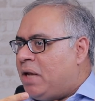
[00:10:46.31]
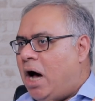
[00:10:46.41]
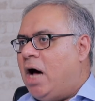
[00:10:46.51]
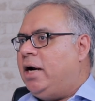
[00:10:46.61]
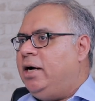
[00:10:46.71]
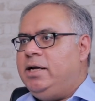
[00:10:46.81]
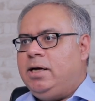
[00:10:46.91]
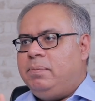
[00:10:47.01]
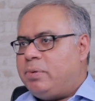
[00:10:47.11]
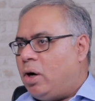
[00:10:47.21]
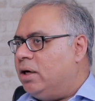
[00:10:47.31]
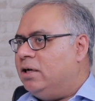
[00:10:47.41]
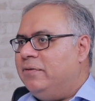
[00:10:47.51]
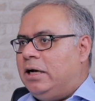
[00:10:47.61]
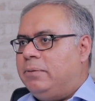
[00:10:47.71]
R&D, product
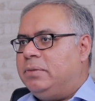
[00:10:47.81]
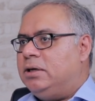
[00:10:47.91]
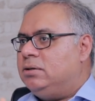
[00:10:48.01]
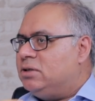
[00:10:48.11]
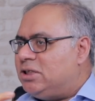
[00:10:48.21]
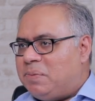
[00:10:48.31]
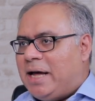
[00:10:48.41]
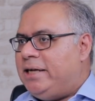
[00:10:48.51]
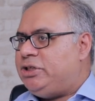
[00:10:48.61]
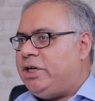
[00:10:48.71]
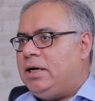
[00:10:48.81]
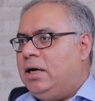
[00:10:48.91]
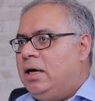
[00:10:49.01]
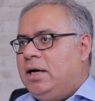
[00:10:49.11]
development, supply chain,